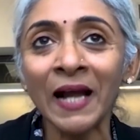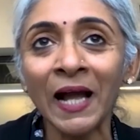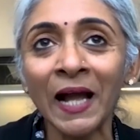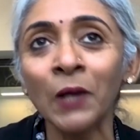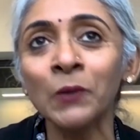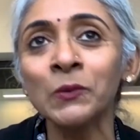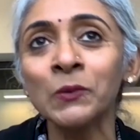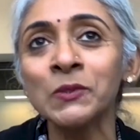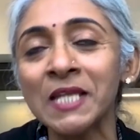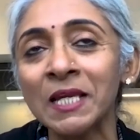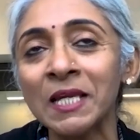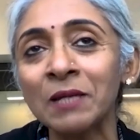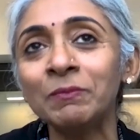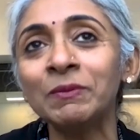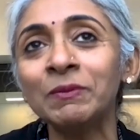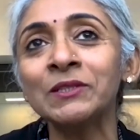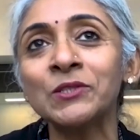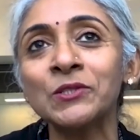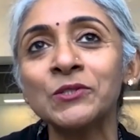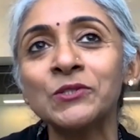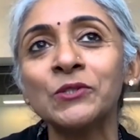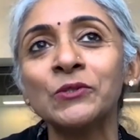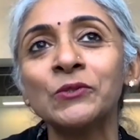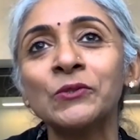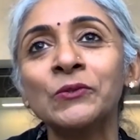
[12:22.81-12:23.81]
I was able to
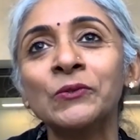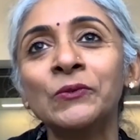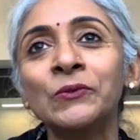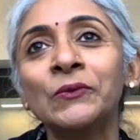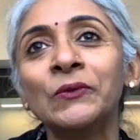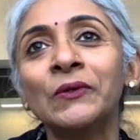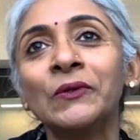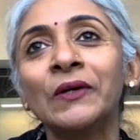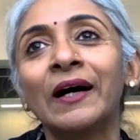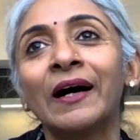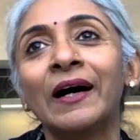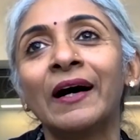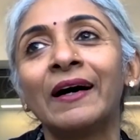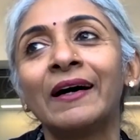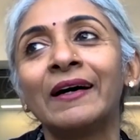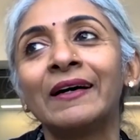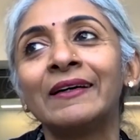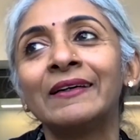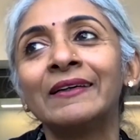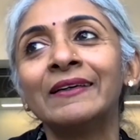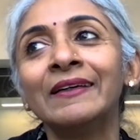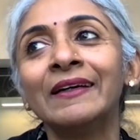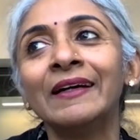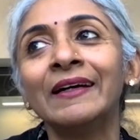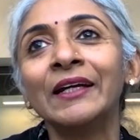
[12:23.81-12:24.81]
do,
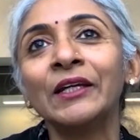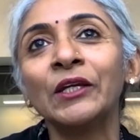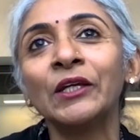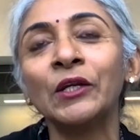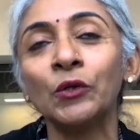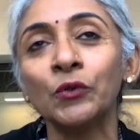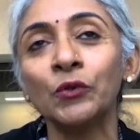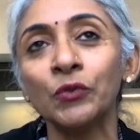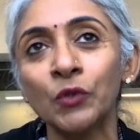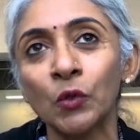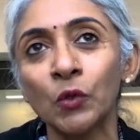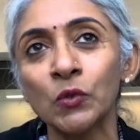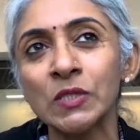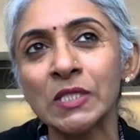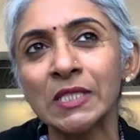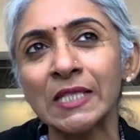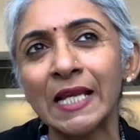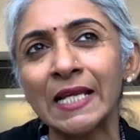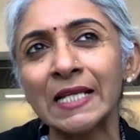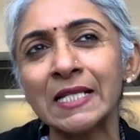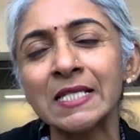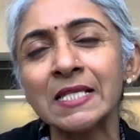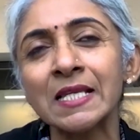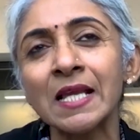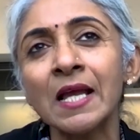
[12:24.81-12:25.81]
those
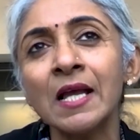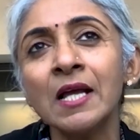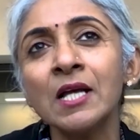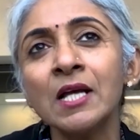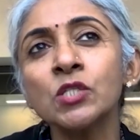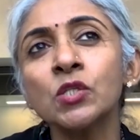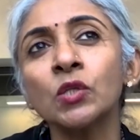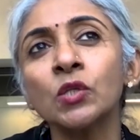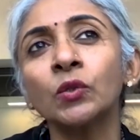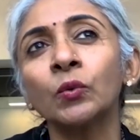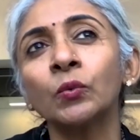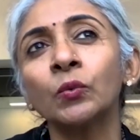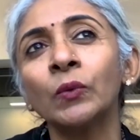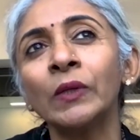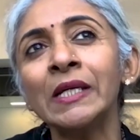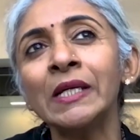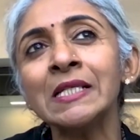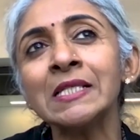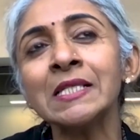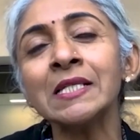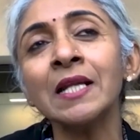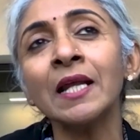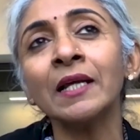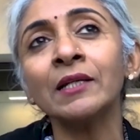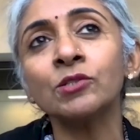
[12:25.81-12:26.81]
things. So the
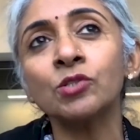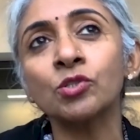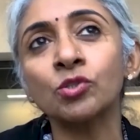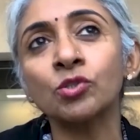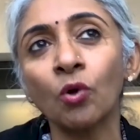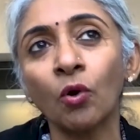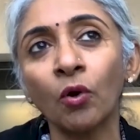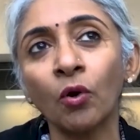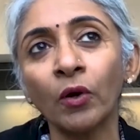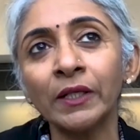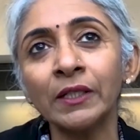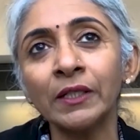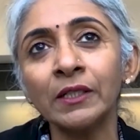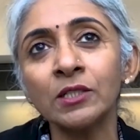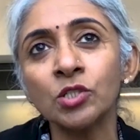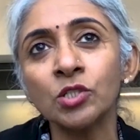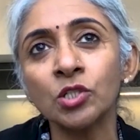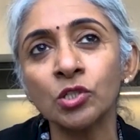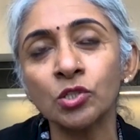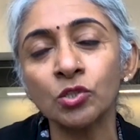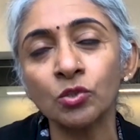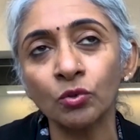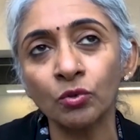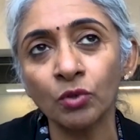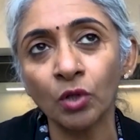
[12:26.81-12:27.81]
reason I joined
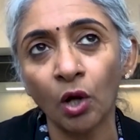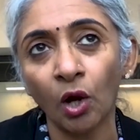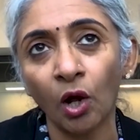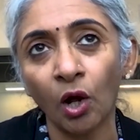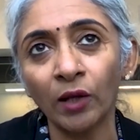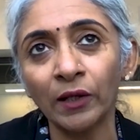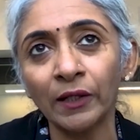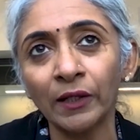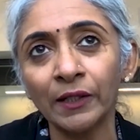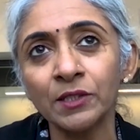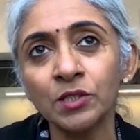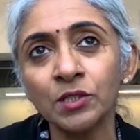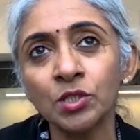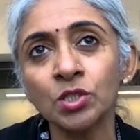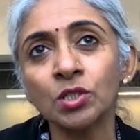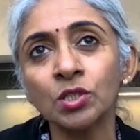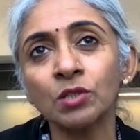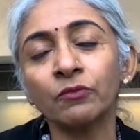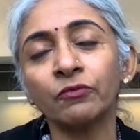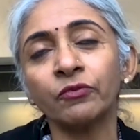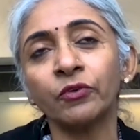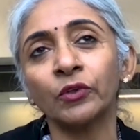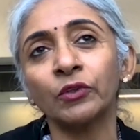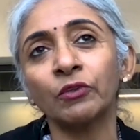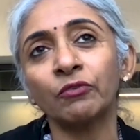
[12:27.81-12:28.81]
Chittoor College
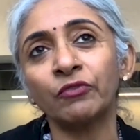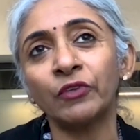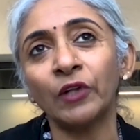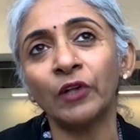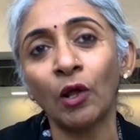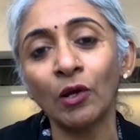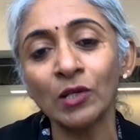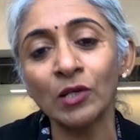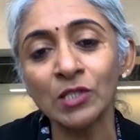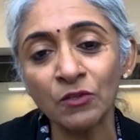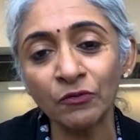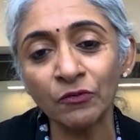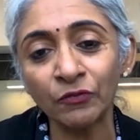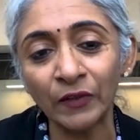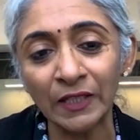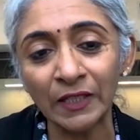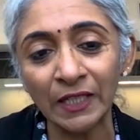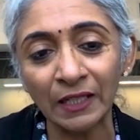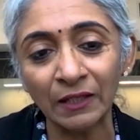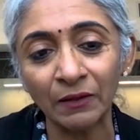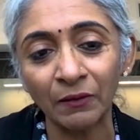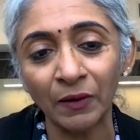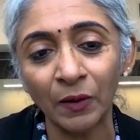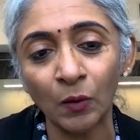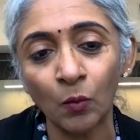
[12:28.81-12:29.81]
for the philosophy
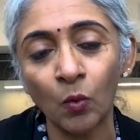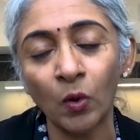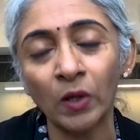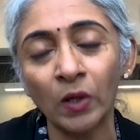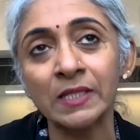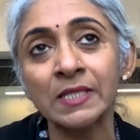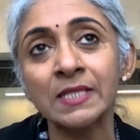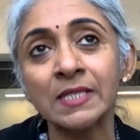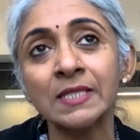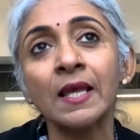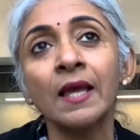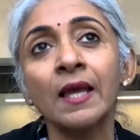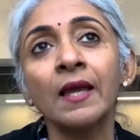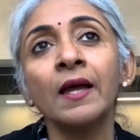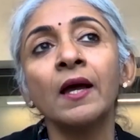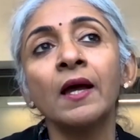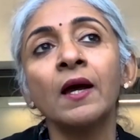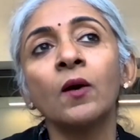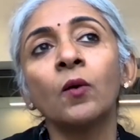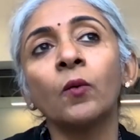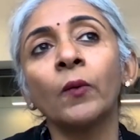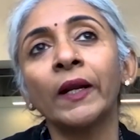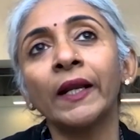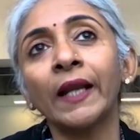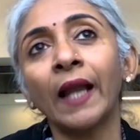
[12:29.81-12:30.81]
degree was
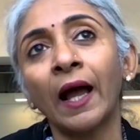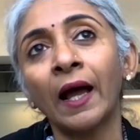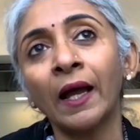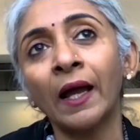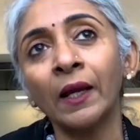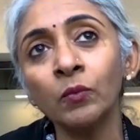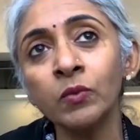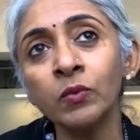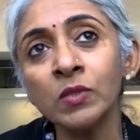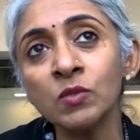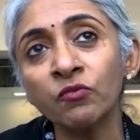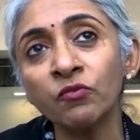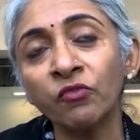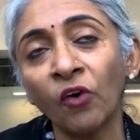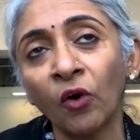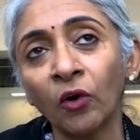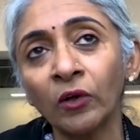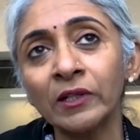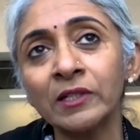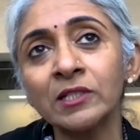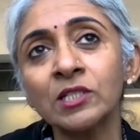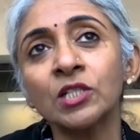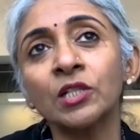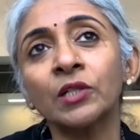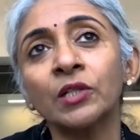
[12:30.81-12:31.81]
when I was
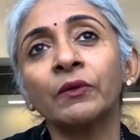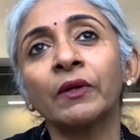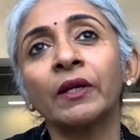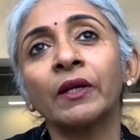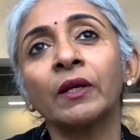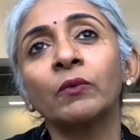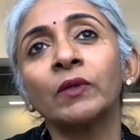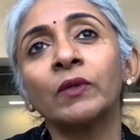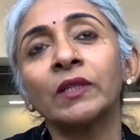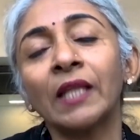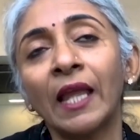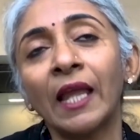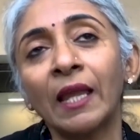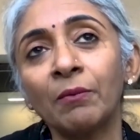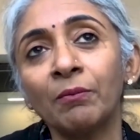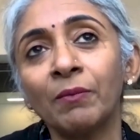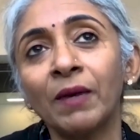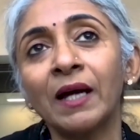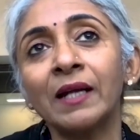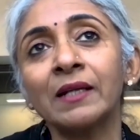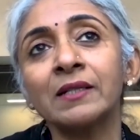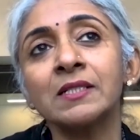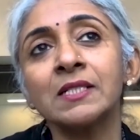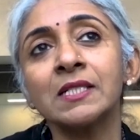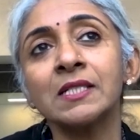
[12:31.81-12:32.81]
volunteering with
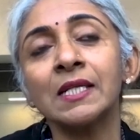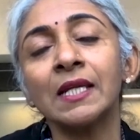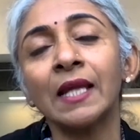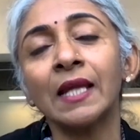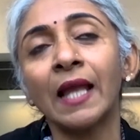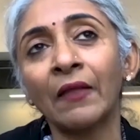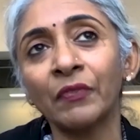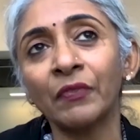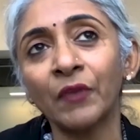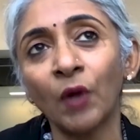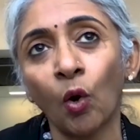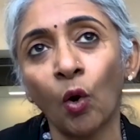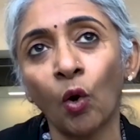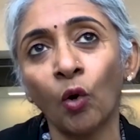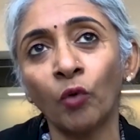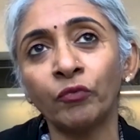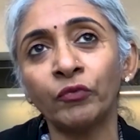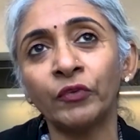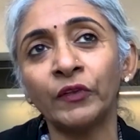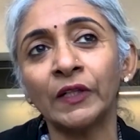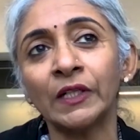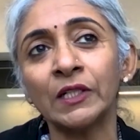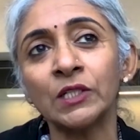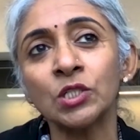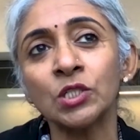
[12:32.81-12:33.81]
Hema Aunty and the
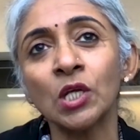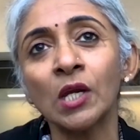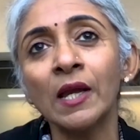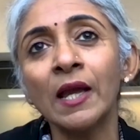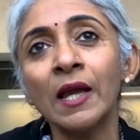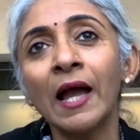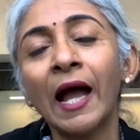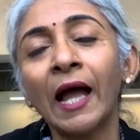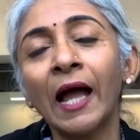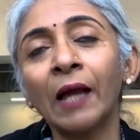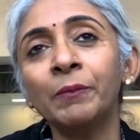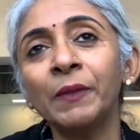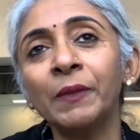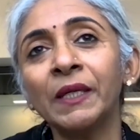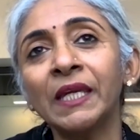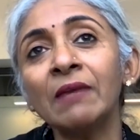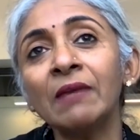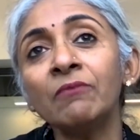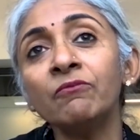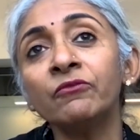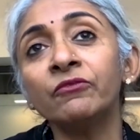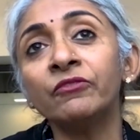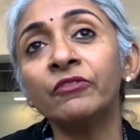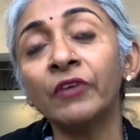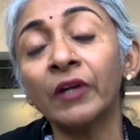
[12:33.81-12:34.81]
orphanage, I
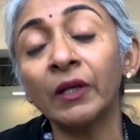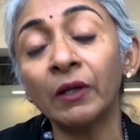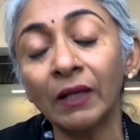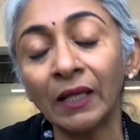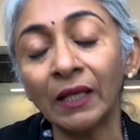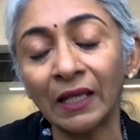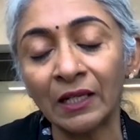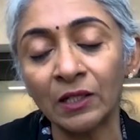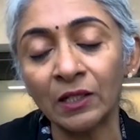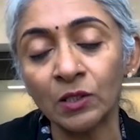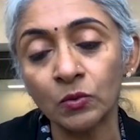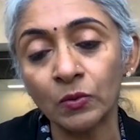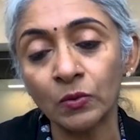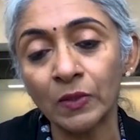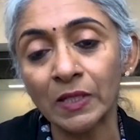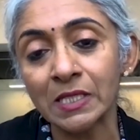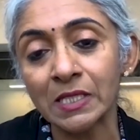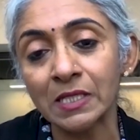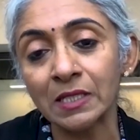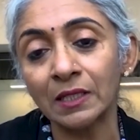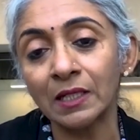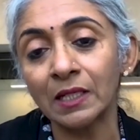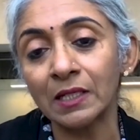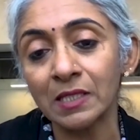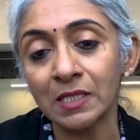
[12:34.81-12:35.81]
became very
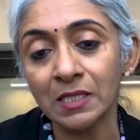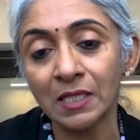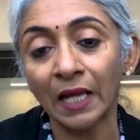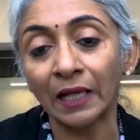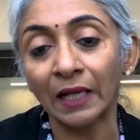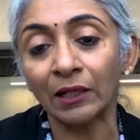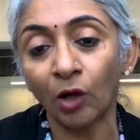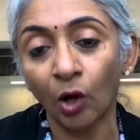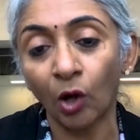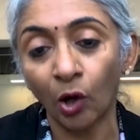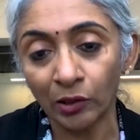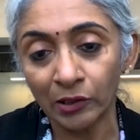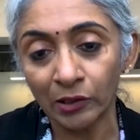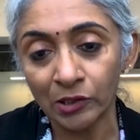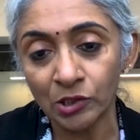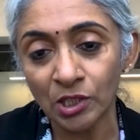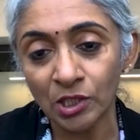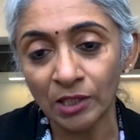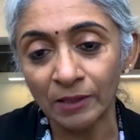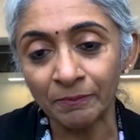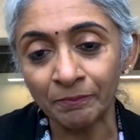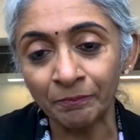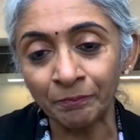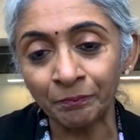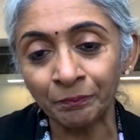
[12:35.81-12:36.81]
interested in psychology,